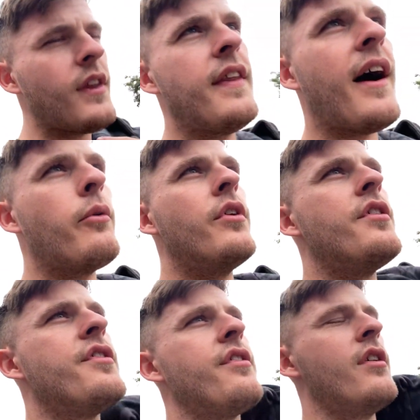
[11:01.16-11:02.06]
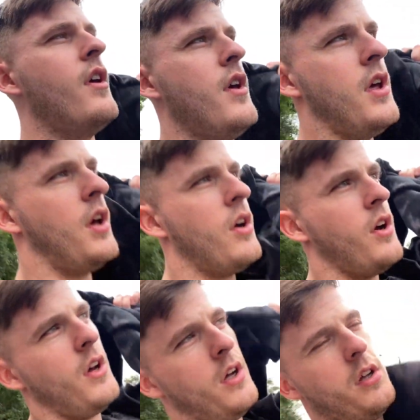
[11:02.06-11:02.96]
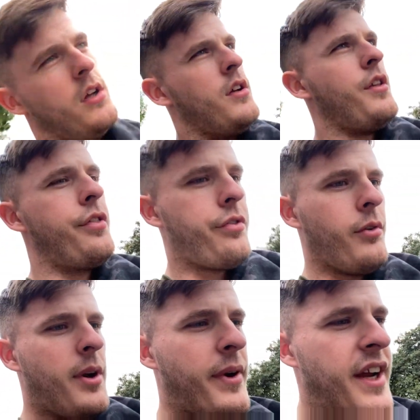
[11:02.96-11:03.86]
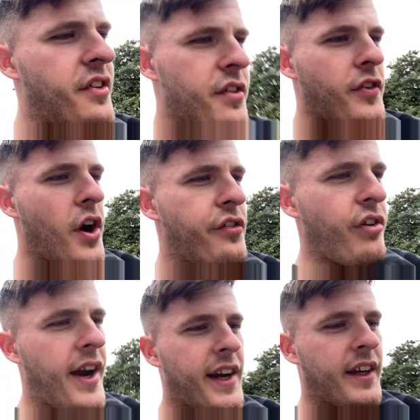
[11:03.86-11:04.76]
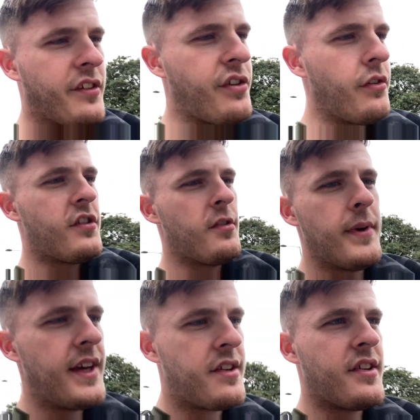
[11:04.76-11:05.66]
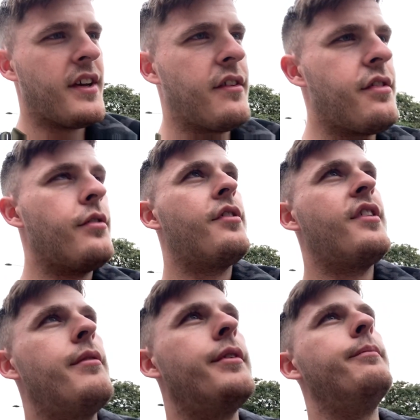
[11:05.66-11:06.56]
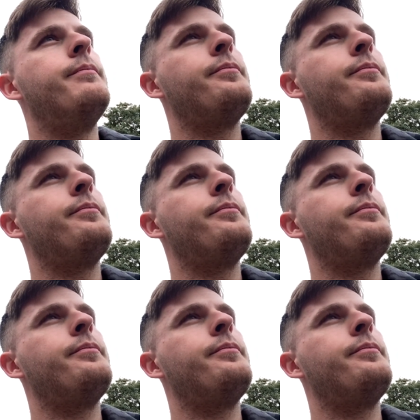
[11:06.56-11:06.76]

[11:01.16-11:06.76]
That was three weeks of no training, soon to be six or seven.